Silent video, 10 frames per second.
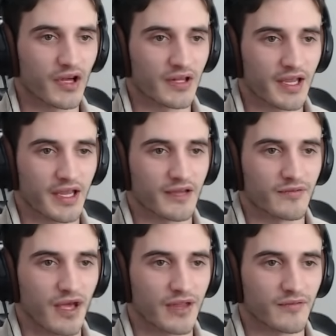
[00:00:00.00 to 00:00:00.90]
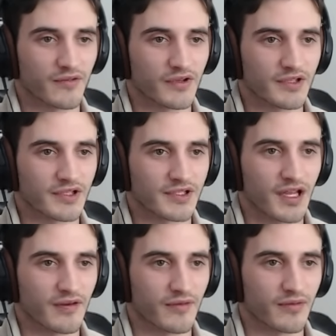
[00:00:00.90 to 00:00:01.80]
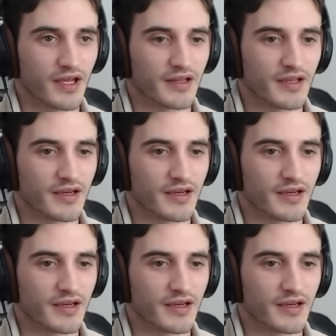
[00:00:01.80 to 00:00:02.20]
Before facing the second gym, I trained up some